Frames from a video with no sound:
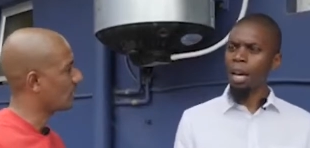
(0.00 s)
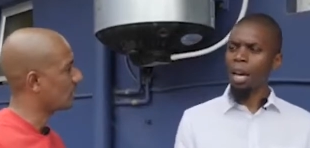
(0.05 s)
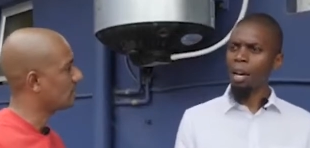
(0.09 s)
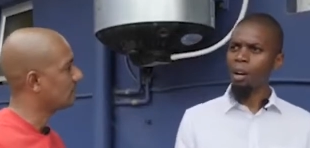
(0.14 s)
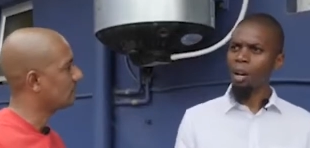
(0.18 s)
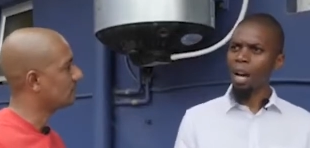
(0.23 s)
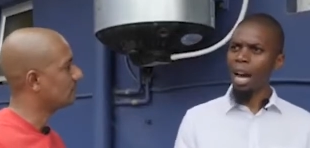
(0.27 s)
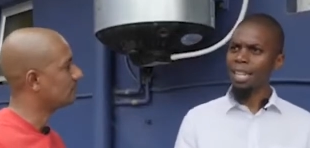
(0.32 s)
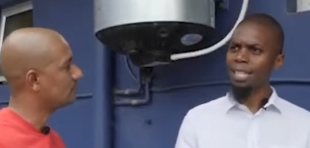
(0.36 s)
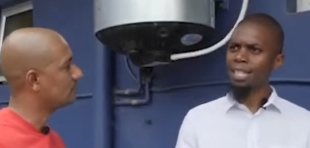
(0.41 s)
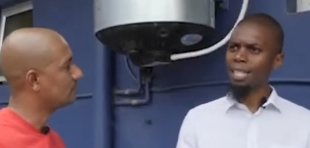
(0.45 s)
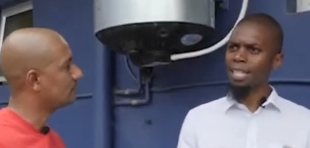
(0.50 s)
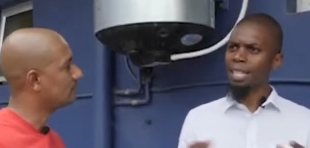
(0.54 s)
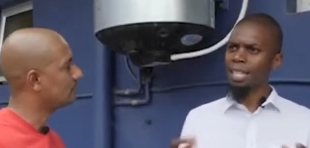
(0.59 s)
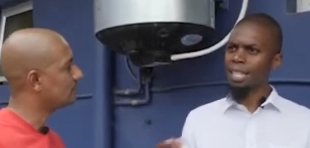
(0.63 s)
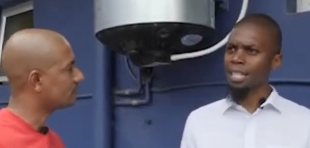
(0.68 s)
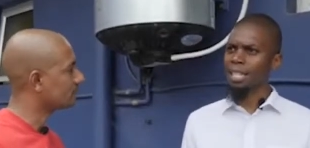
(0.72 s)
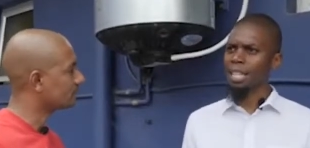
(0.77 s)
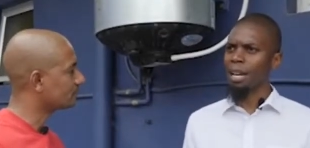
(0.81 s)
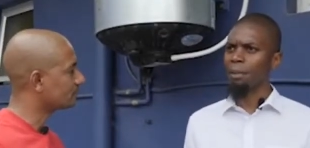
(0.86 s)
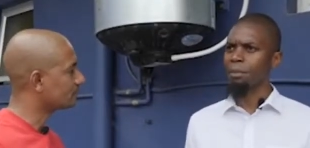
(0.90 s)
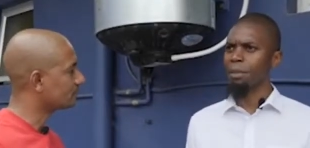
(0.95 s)
Speaker 1: I
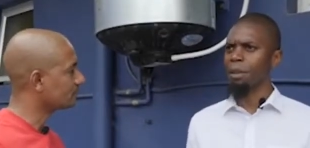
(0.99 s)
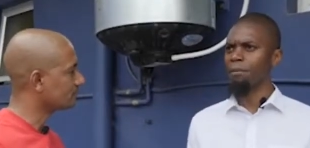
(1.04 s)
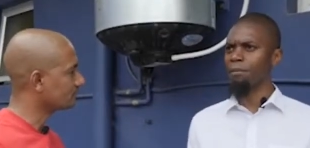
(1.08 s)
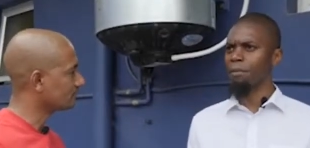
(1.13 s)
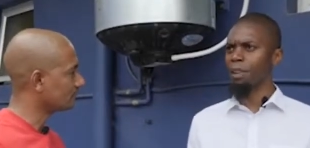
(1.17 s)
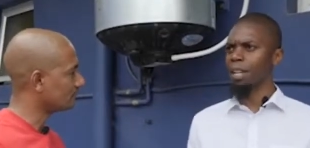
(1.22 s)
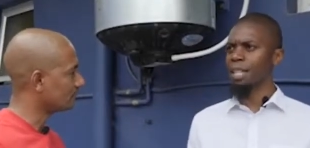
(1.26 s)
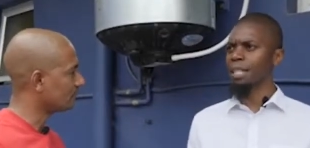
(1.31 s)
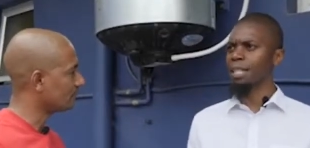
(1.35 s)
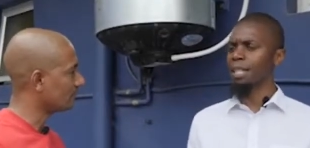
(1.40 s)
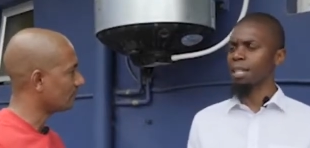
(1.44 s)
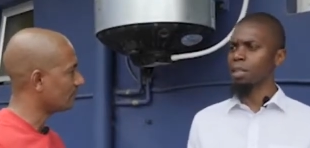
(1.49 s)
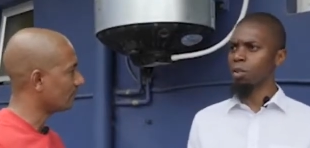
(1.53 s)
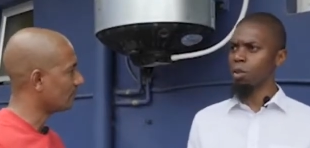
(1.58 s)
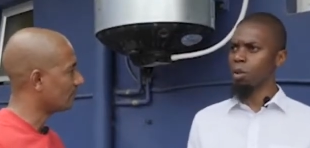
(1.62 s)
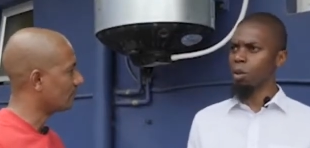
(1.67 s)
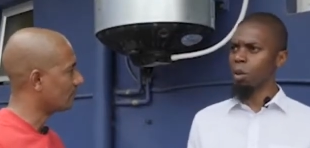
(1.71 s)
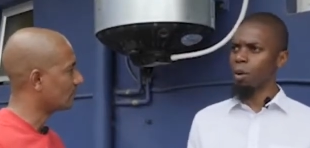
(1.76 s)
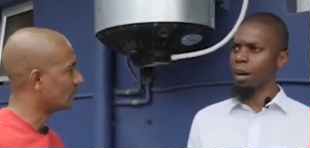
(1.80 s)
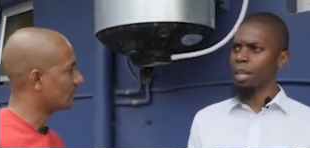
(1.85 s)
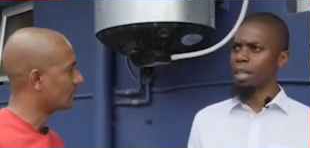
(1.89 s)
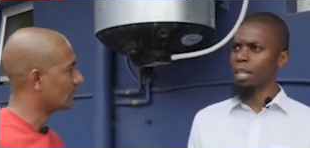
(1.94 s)
see some investors,
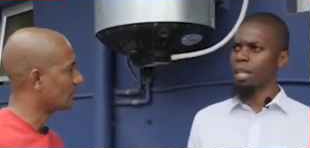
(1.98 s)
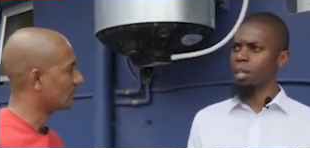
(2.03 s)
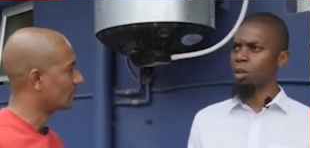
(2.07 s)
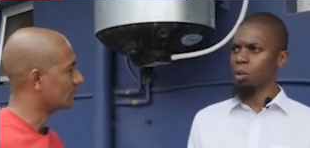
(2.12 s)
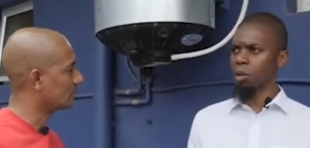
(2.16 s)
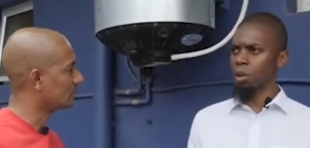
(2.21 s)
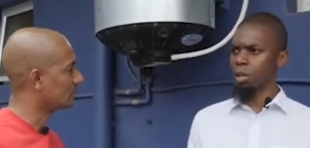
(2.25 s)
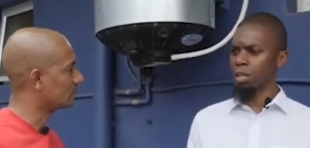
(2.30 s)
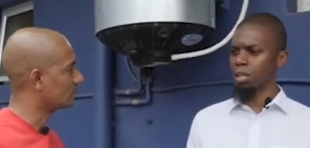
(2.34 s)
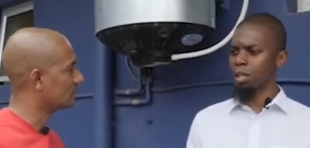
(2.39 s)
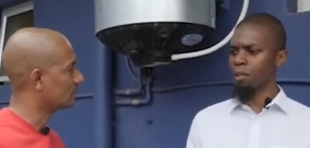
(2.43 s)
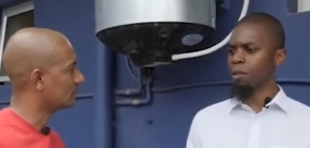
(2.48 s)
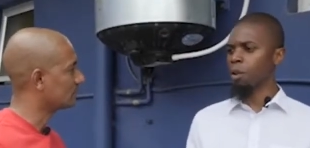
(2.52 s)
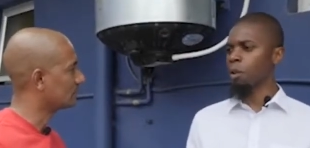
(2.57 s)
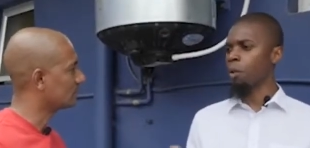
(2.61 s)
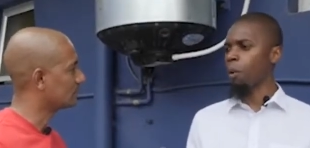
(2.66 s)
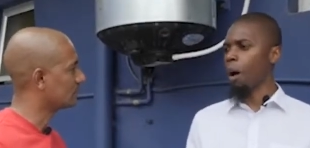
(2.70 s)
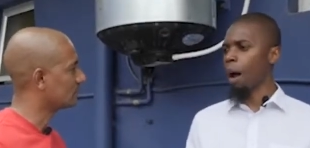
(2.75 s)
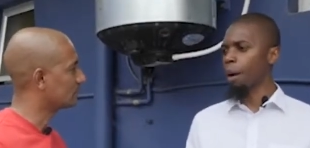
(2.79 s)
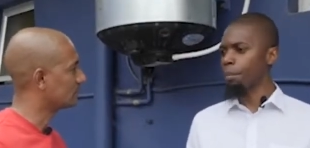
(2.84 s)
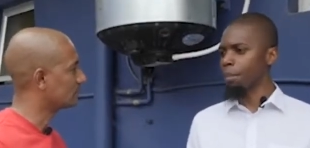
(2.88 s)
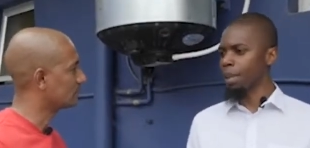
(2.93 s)
you know, what they do is they've got
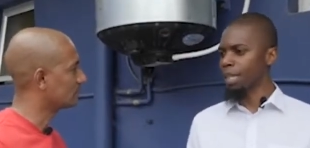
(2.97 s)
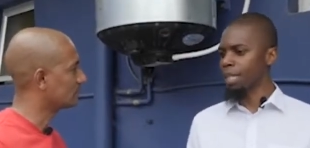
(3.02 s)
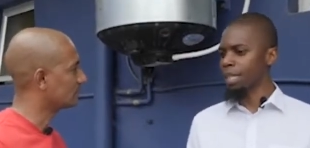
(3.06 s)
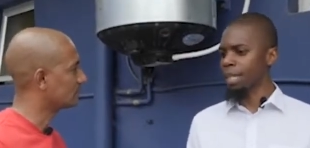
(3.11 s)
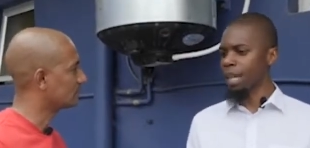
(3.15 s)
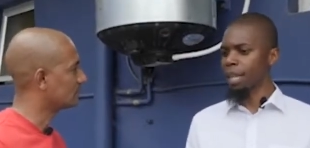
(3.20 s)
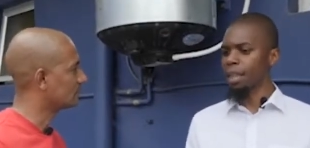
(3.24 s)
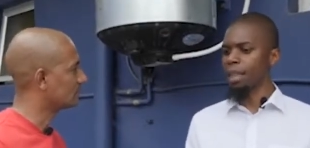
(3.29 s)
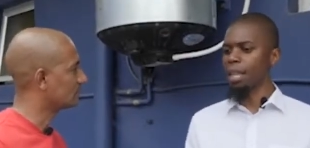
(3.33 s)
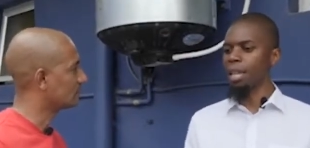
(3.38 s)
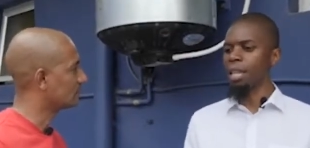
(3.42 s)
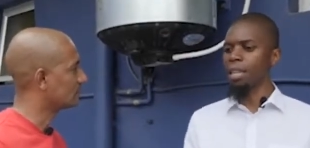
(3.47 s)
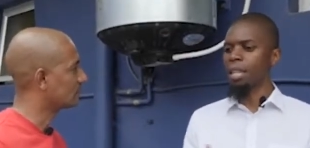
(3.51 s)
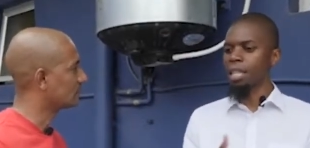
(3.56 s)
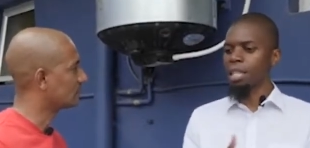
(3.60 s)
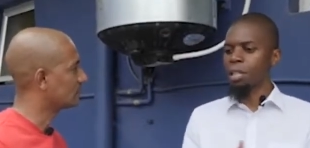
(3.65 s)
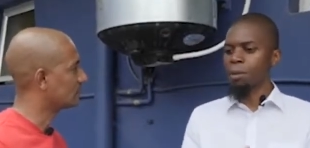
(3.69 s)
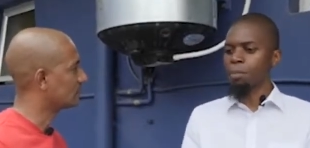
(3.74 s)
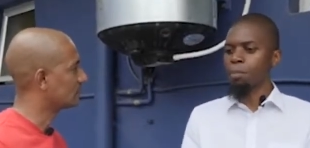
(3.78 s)
one meter and then they